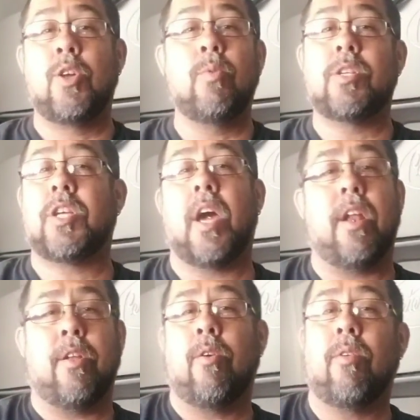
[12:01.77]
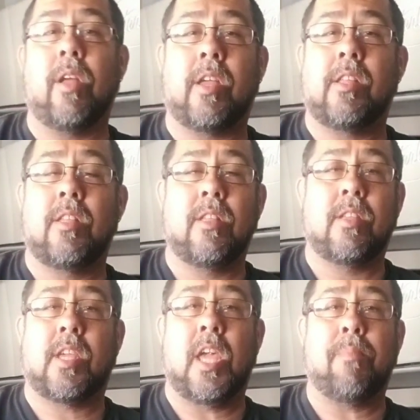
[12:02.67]
Do what you got to do to
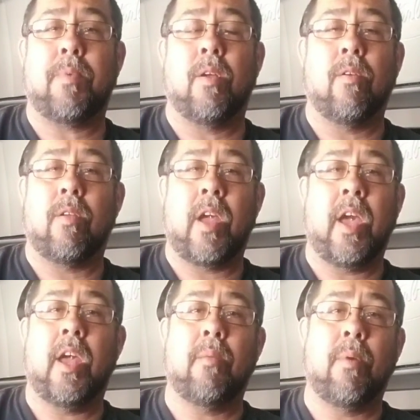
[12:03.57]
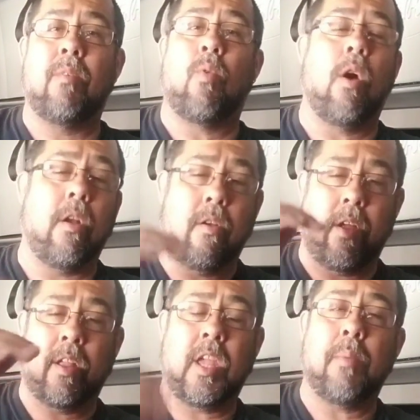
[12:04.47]
keep your head above water
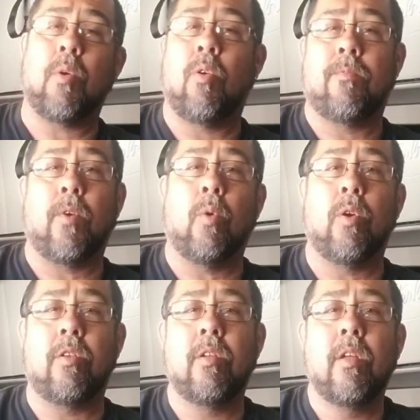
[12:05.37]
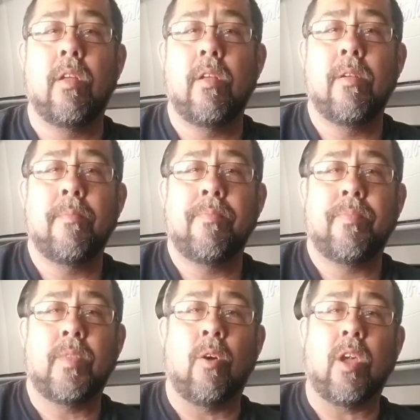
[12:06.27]
and keep going forward.
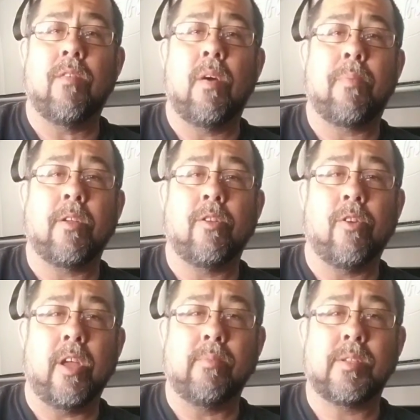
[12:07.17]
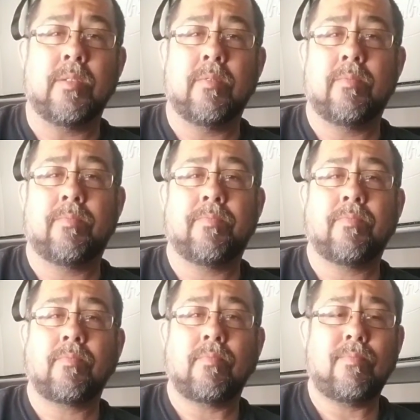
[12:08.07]
Don't give up on your dreams.
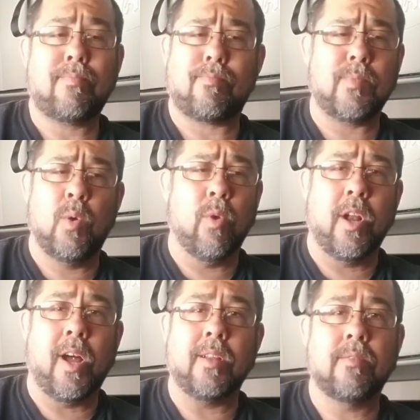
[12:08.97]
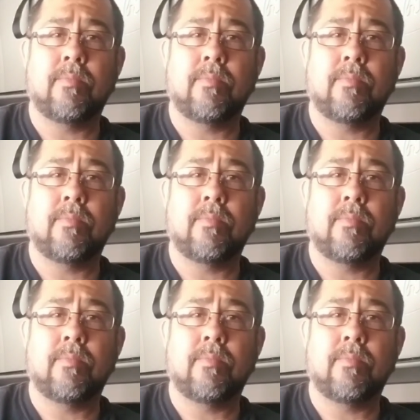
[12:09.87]
We're not.